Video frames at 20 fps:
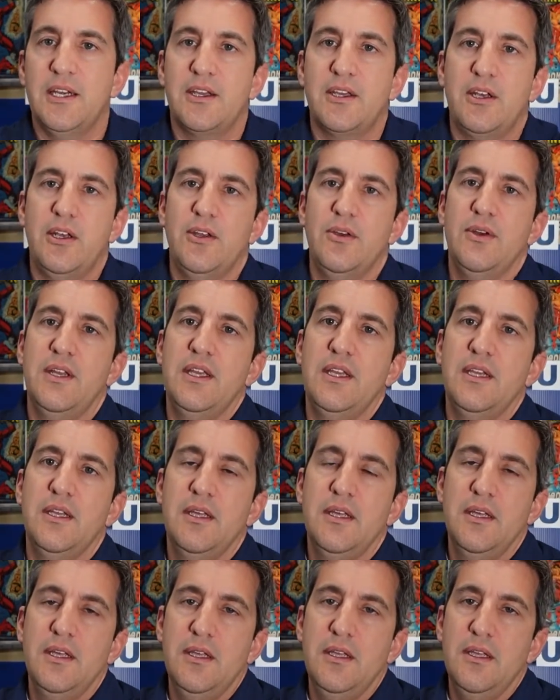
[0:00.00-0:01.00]

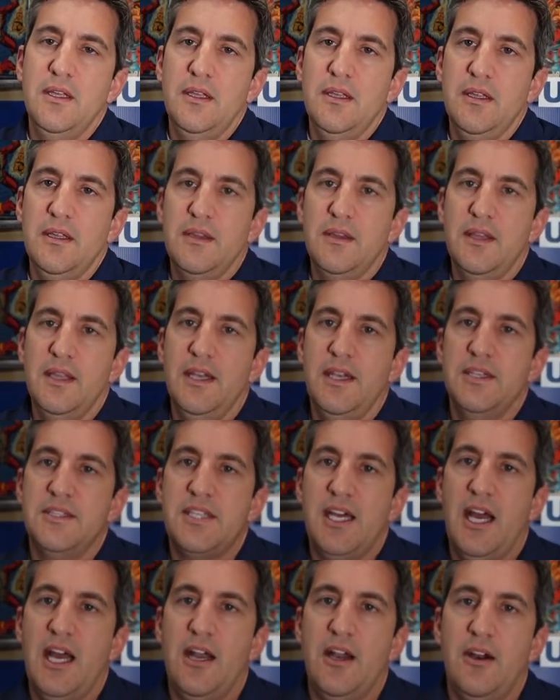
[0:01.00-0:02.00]
including an
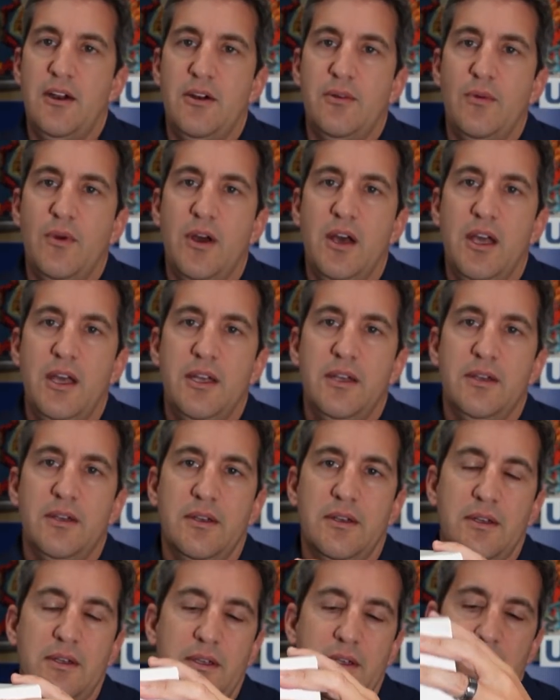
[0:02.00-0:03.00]
entire
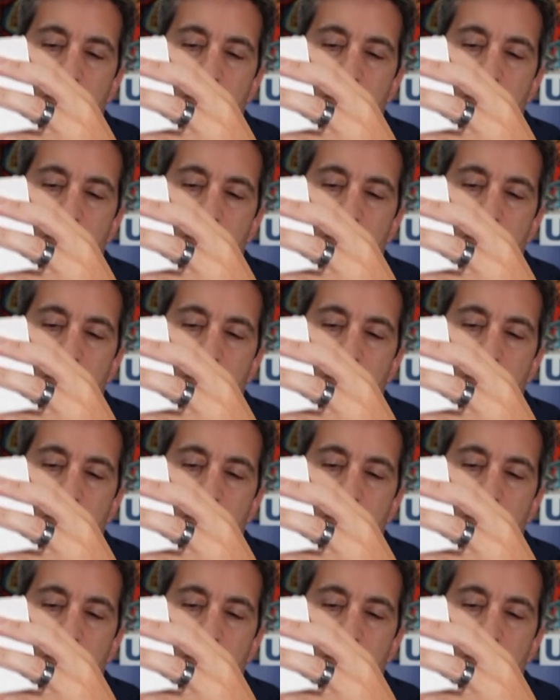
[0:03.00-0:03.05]
run